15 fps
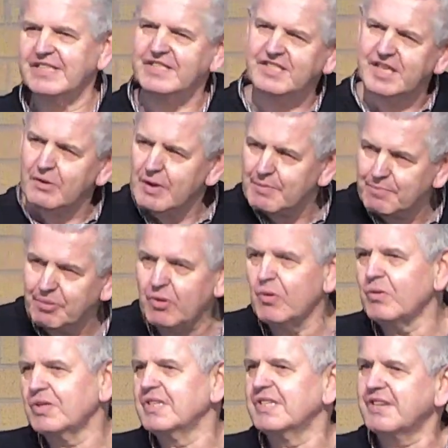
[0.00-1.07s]
It's so
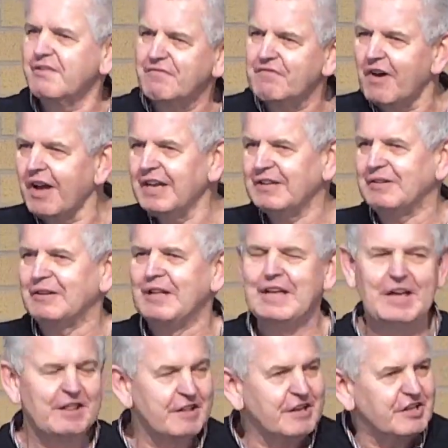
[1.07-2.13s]
important, it's so vital
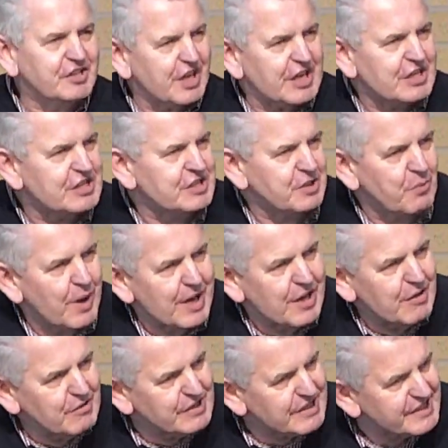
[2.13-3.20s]
that it changes the way
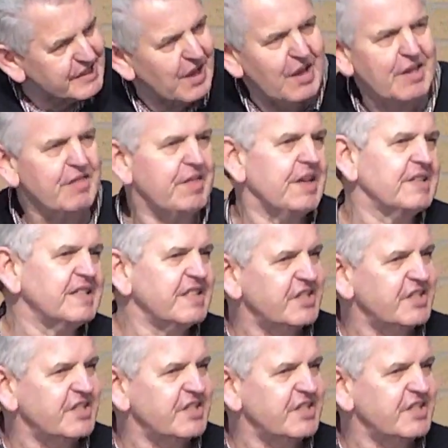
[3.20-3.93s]
you desire things,